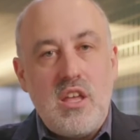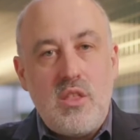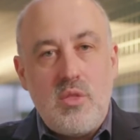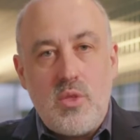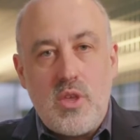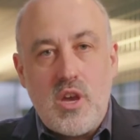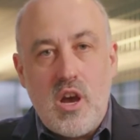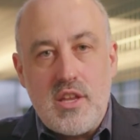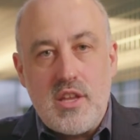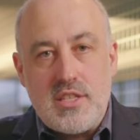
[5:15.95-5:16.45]

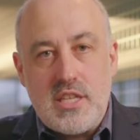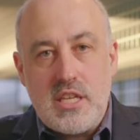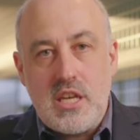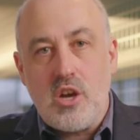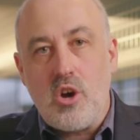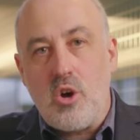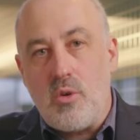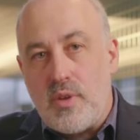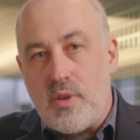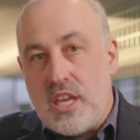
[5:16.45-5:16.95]
the idea
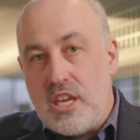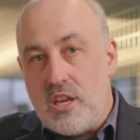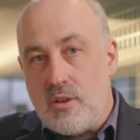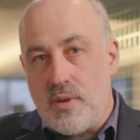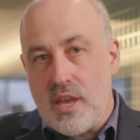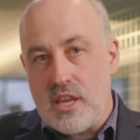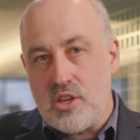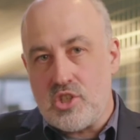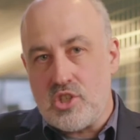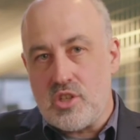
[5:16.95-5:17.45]
of
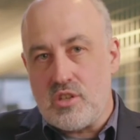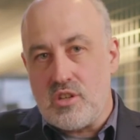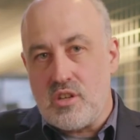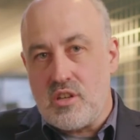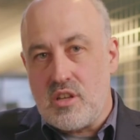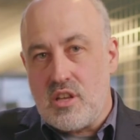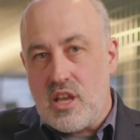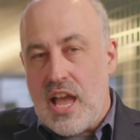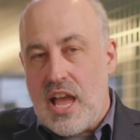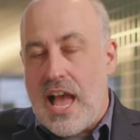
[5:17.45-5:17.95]
innovation.
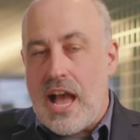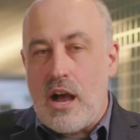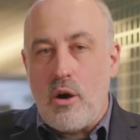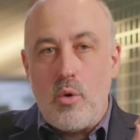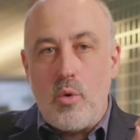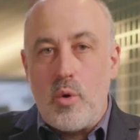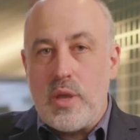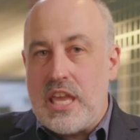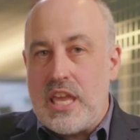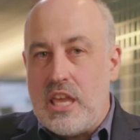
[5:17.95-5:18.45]
How
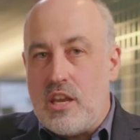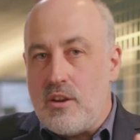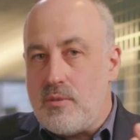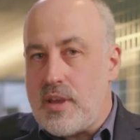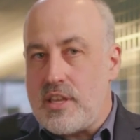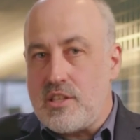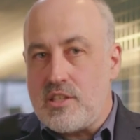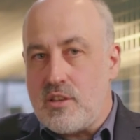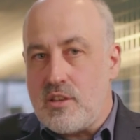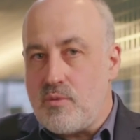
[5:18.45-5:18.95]
are we
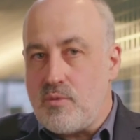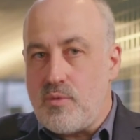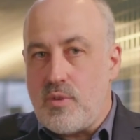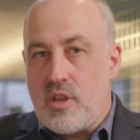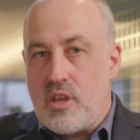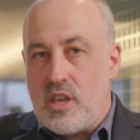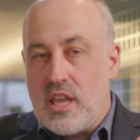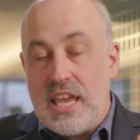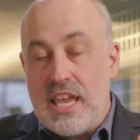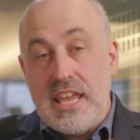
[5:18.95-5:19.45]
innovative
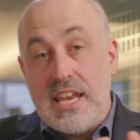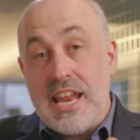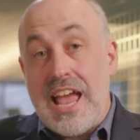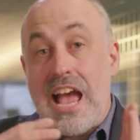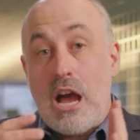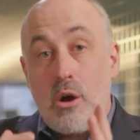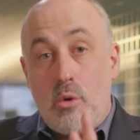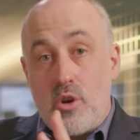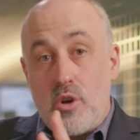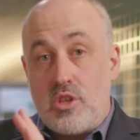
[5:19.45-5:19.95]
in
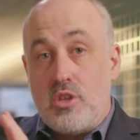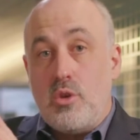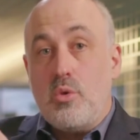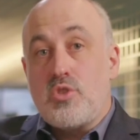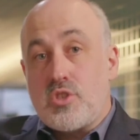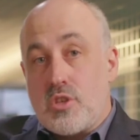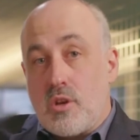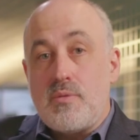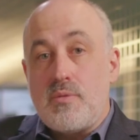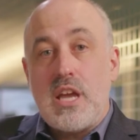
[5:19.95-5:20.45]
our
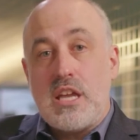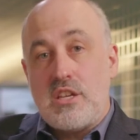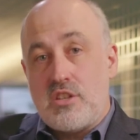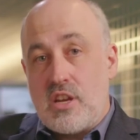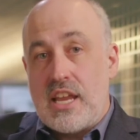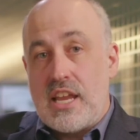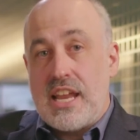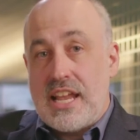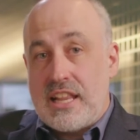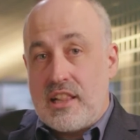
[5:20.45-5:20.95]
use of data
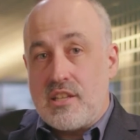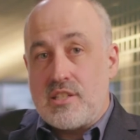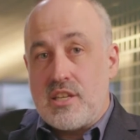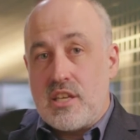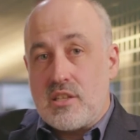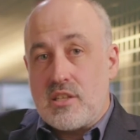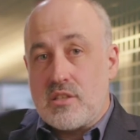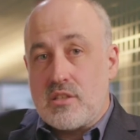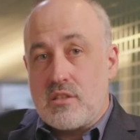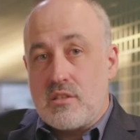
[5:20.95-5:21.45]
and
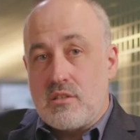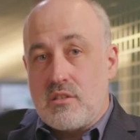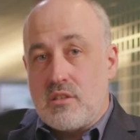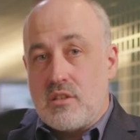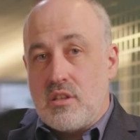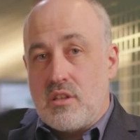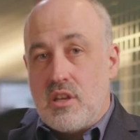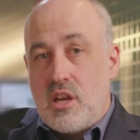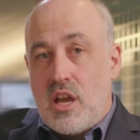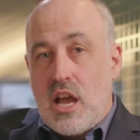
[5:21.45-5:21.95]
analytics?
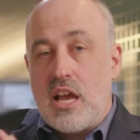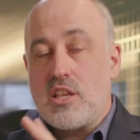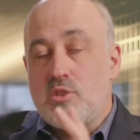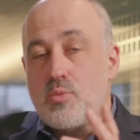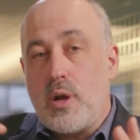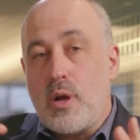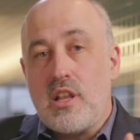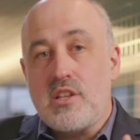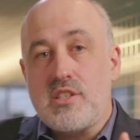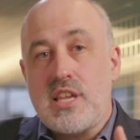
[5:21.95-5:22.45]
As
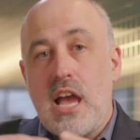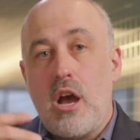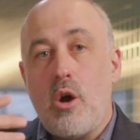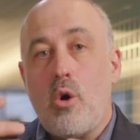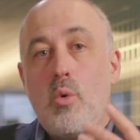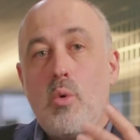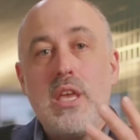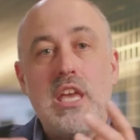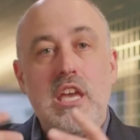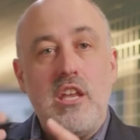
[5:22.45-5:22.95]
well as how are
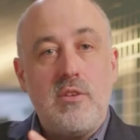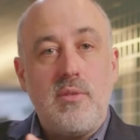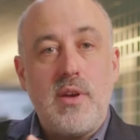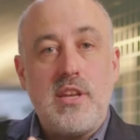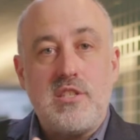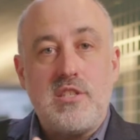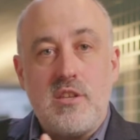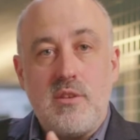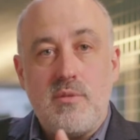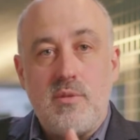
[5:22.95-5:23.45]
we
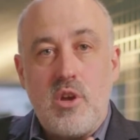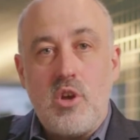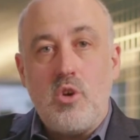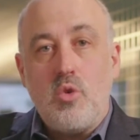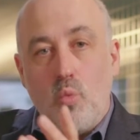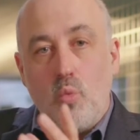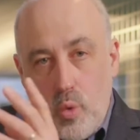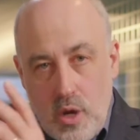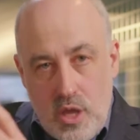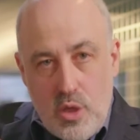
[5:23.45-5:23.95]
innovative
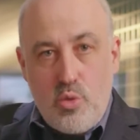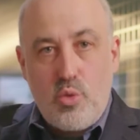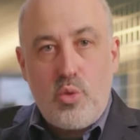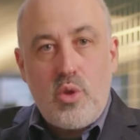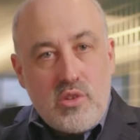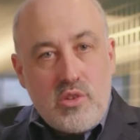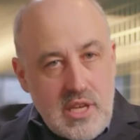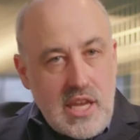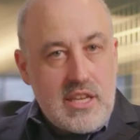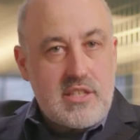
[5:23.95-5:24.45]
with
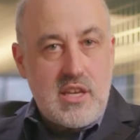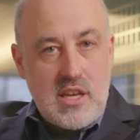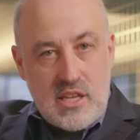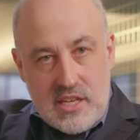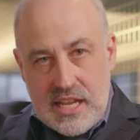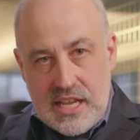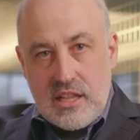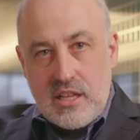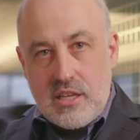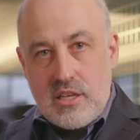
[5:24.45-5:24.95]
data and
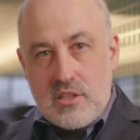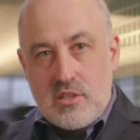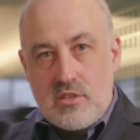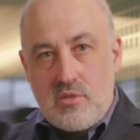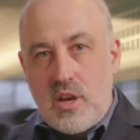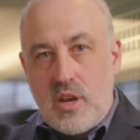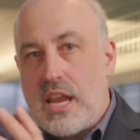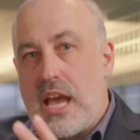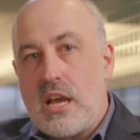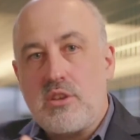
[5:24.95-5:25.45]
analytics,
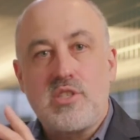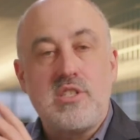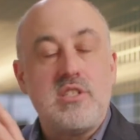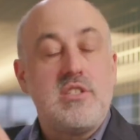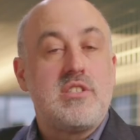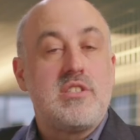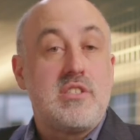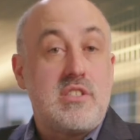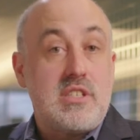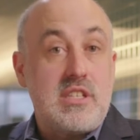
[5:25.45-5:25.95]
right? How
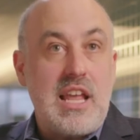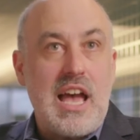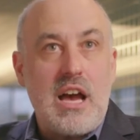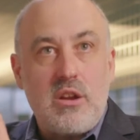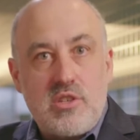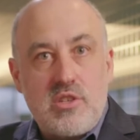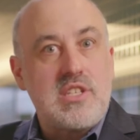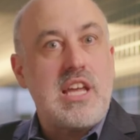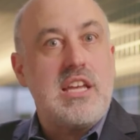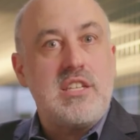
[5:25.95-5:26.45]
does, how
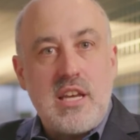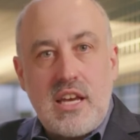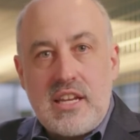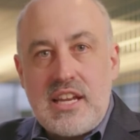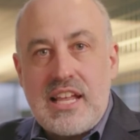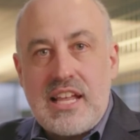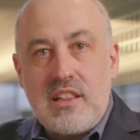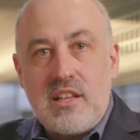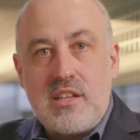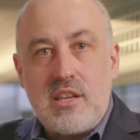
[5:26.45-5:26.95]
does data and
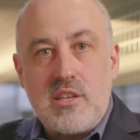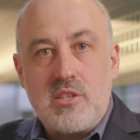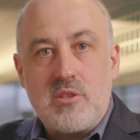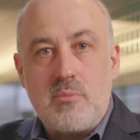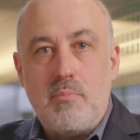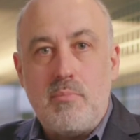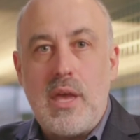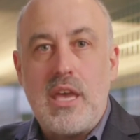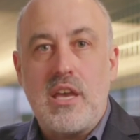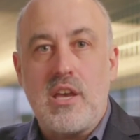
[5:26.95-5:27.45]
analytics
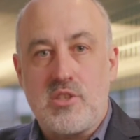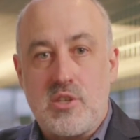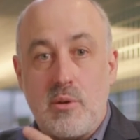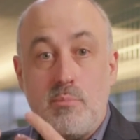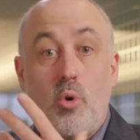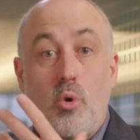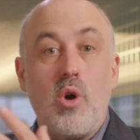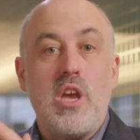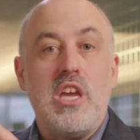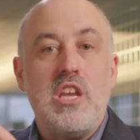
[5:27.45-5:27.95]
make us a
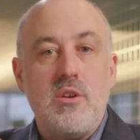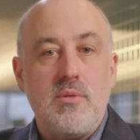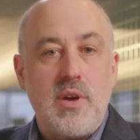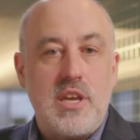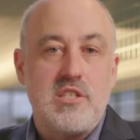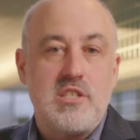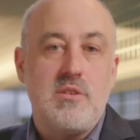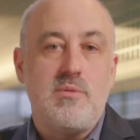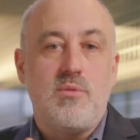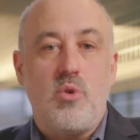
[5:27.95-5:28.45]
more
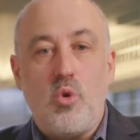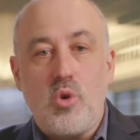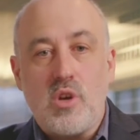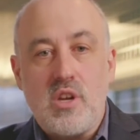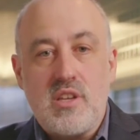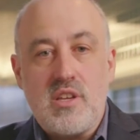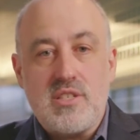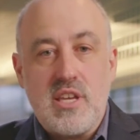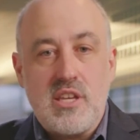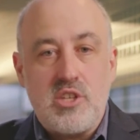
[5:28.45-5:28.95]
innovative
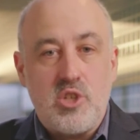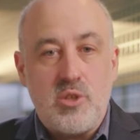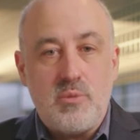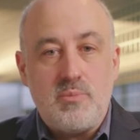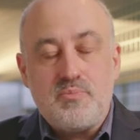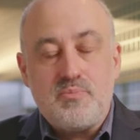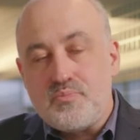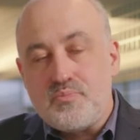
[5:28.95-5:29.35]
organization?